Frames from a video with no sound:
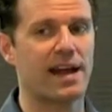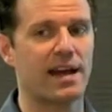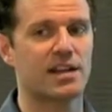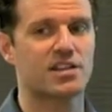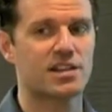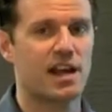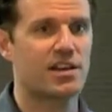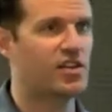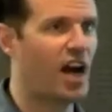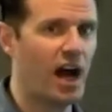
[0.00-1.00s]
and it's
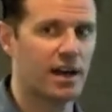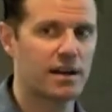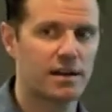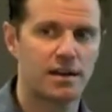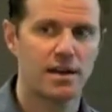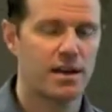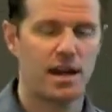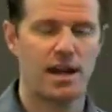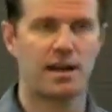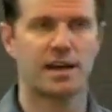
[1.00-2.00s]
it's done
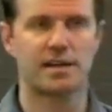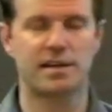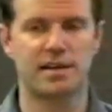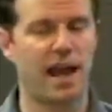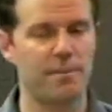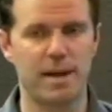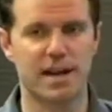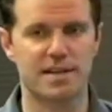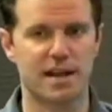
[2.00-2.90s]
in like ten minutes.